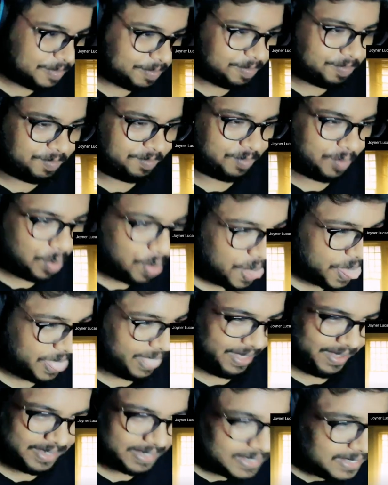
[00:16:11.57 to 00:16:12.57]
I've been on
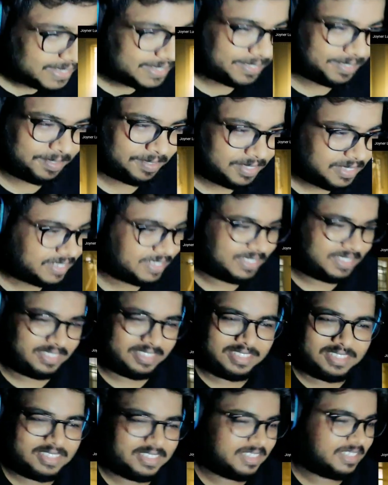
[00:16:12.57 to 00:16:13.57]
the run for weeks. Don't think
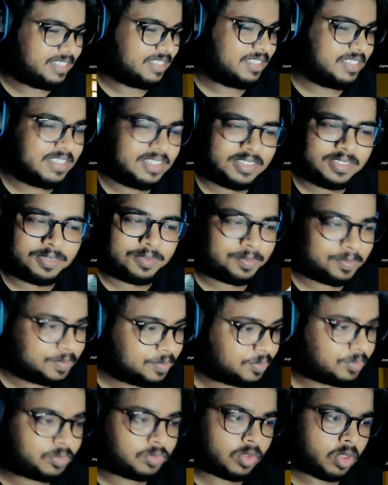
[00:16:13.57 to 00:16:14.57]
none of you niggas could
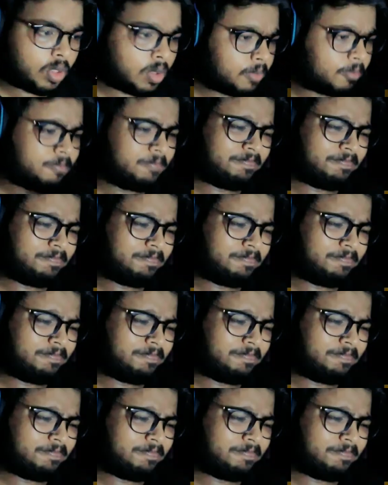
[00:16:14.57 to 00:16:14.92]
come for me.